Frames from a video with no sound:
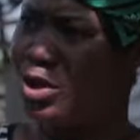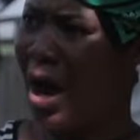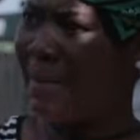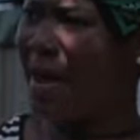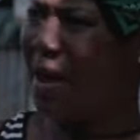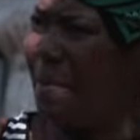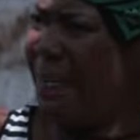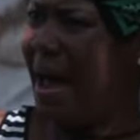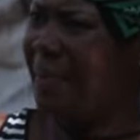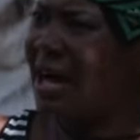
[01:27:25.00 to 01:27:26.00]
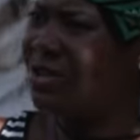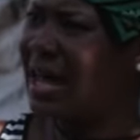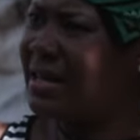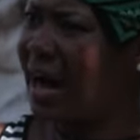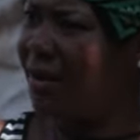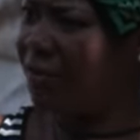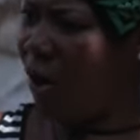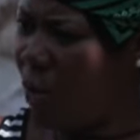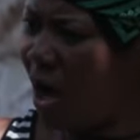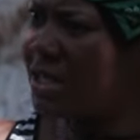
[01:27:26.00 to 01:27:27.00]
Which one be babe? How you there now?
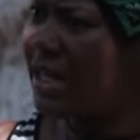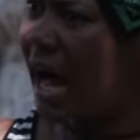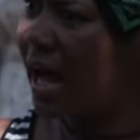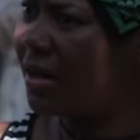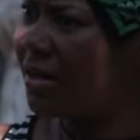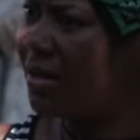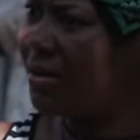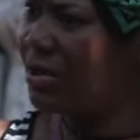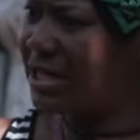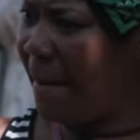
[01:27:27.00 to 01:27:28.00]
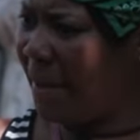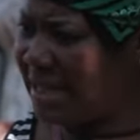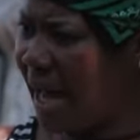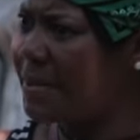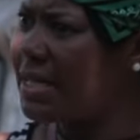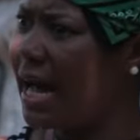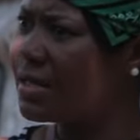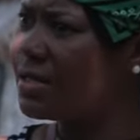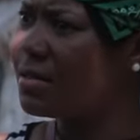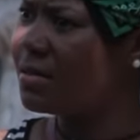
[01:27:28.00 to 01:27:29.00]
For what now? Which kind of matter be
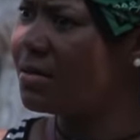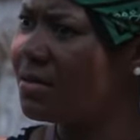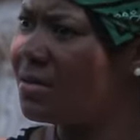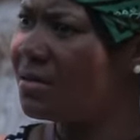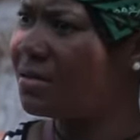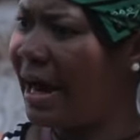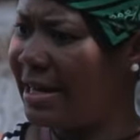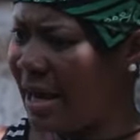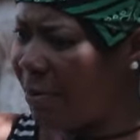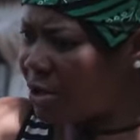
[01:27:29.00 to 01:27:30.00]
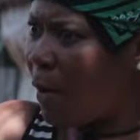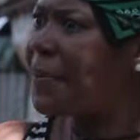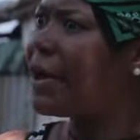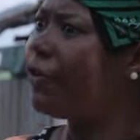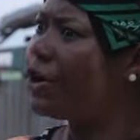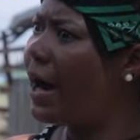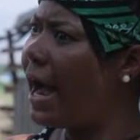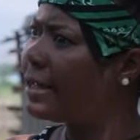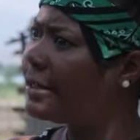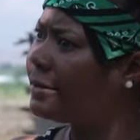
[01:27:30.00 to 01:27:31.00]
that? I is able to pick for your
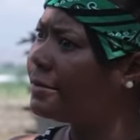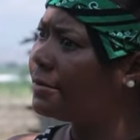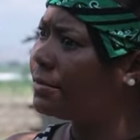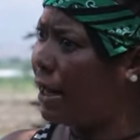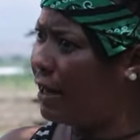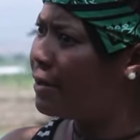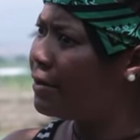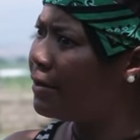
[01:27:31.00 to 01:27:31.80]
eye. Huh?